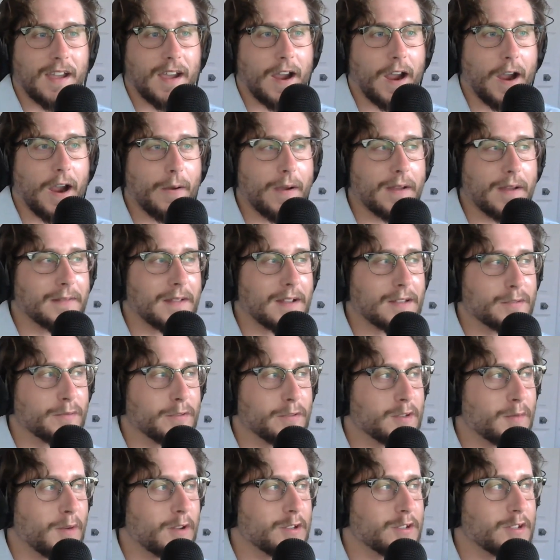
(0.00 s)
All right, that's
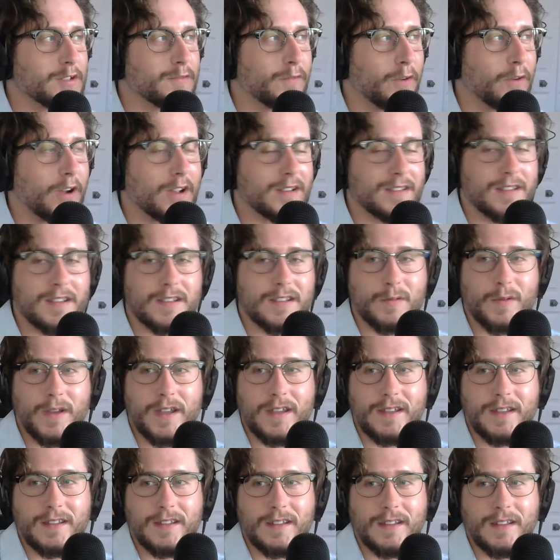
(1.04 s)
pretty much it for us this
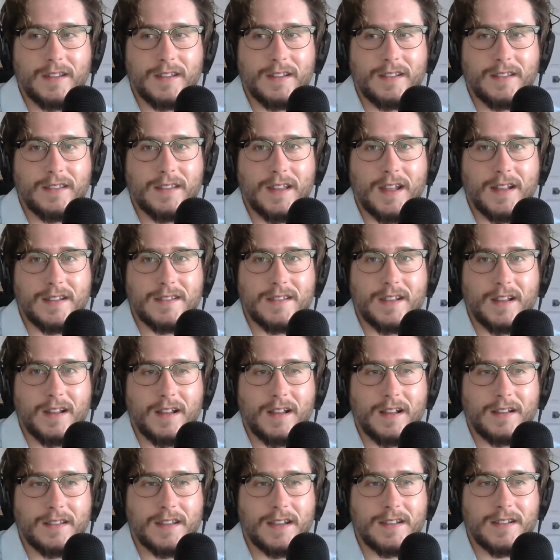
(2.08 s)
week. Thanks a
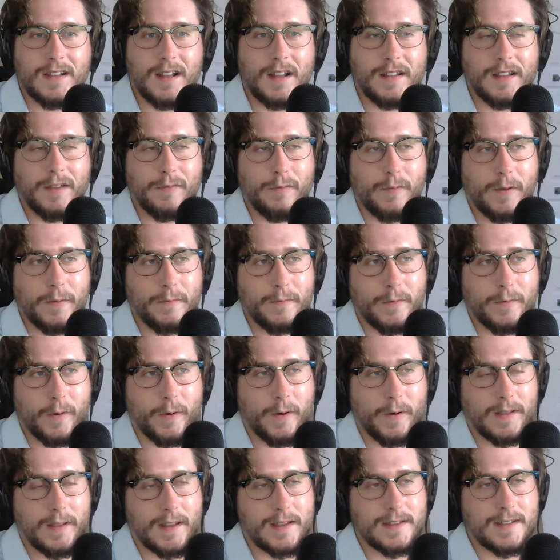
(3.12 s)
lot, everyone, for
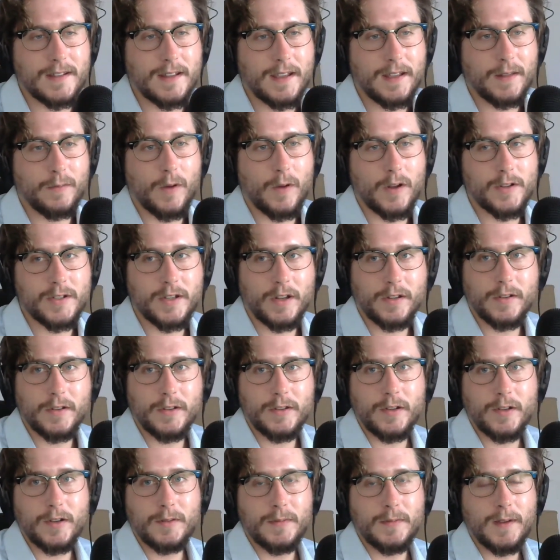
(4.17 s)
listening and watching on
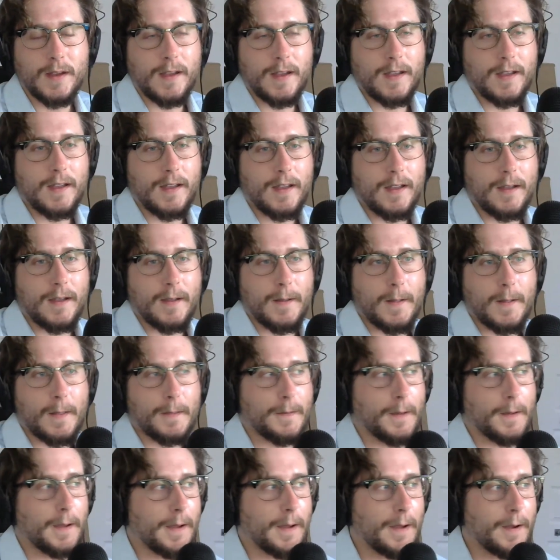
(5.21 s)
YouTube.
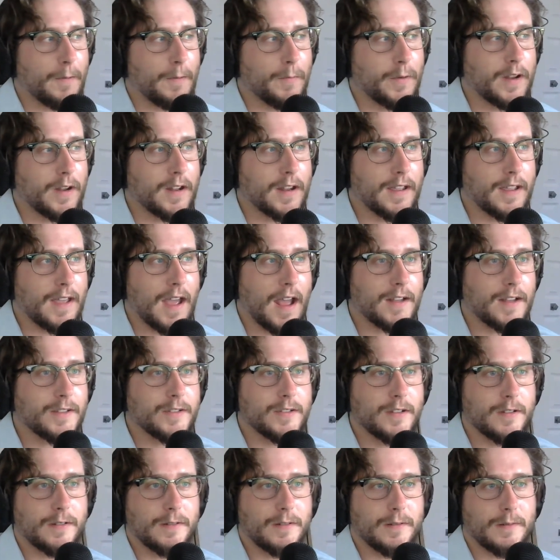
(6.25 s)
We're going to catch
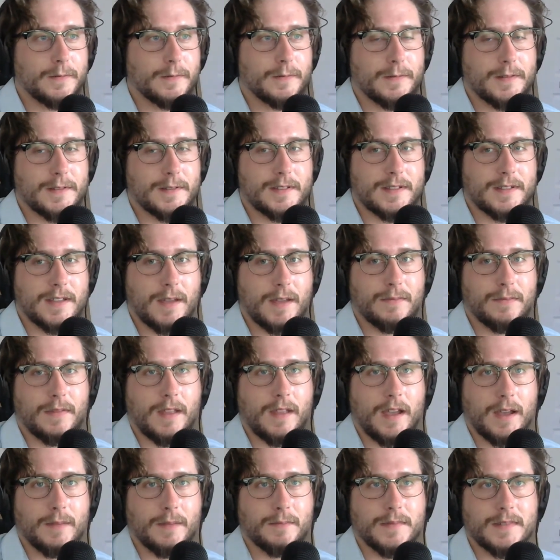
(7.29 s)
you same
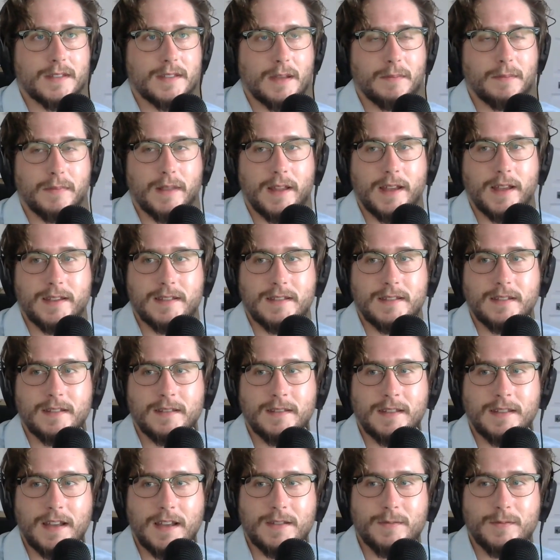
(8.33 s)
time, same place
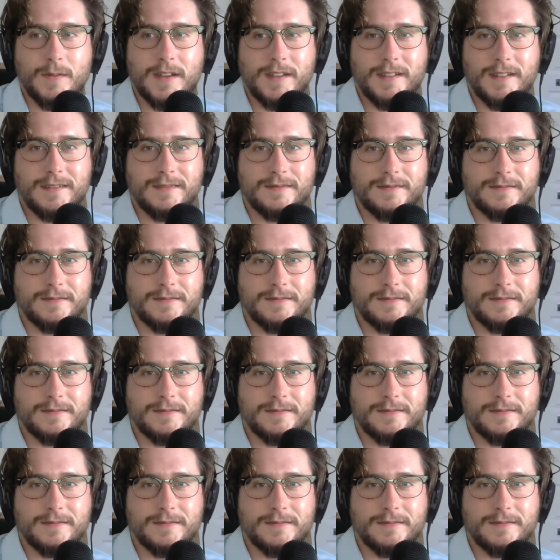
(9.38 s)
next week.